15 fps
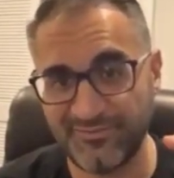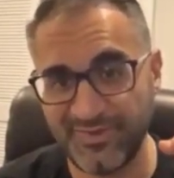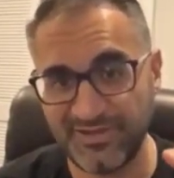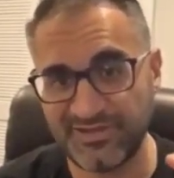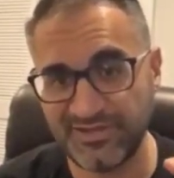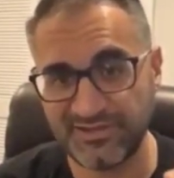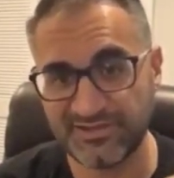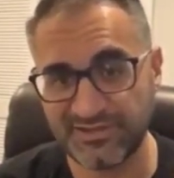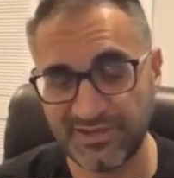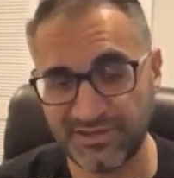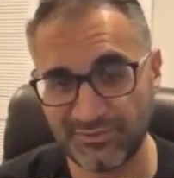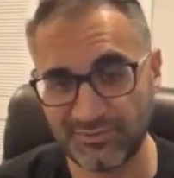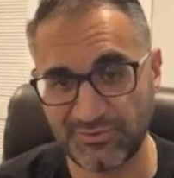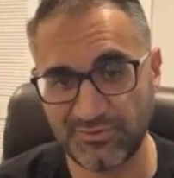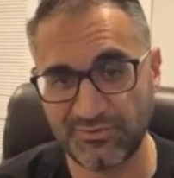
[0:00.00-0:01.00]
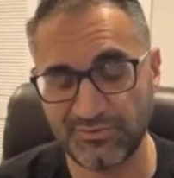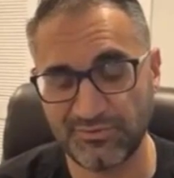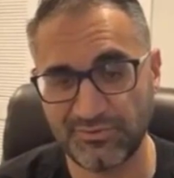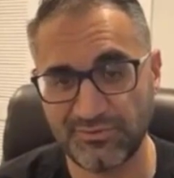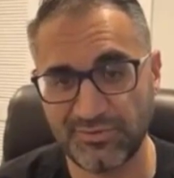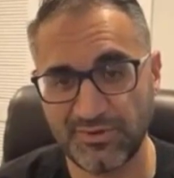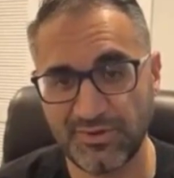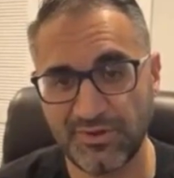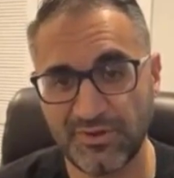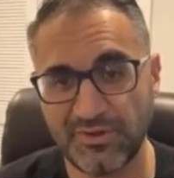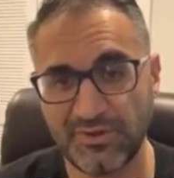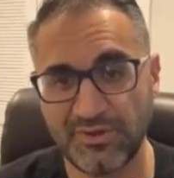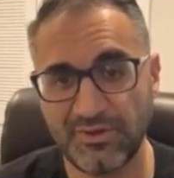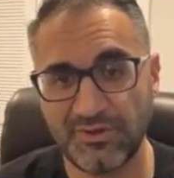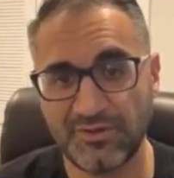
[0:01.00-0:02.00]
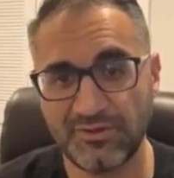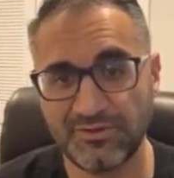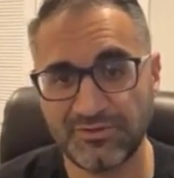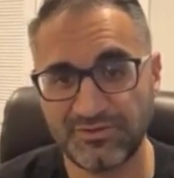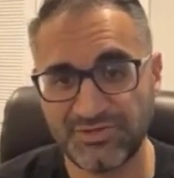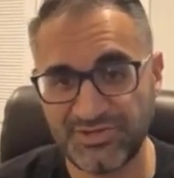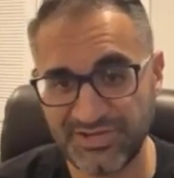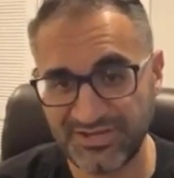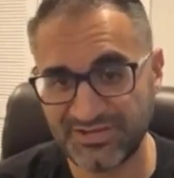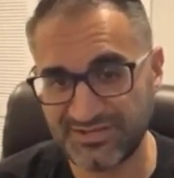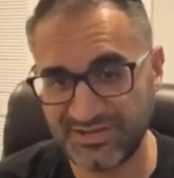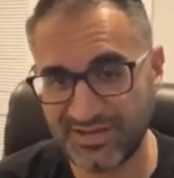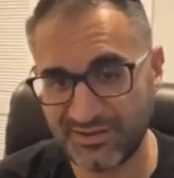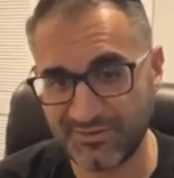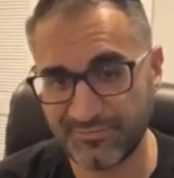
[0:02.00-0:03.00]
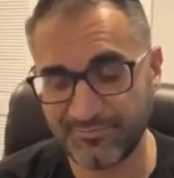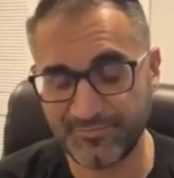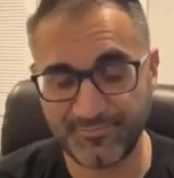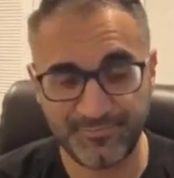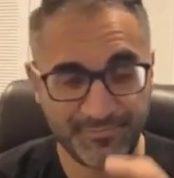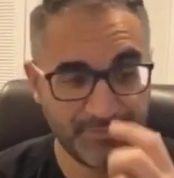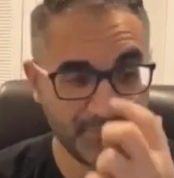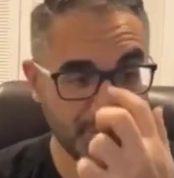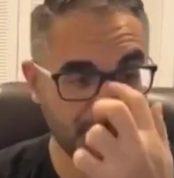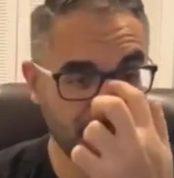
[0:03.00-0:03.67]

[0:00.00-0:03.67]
that minting schedule. Check this out.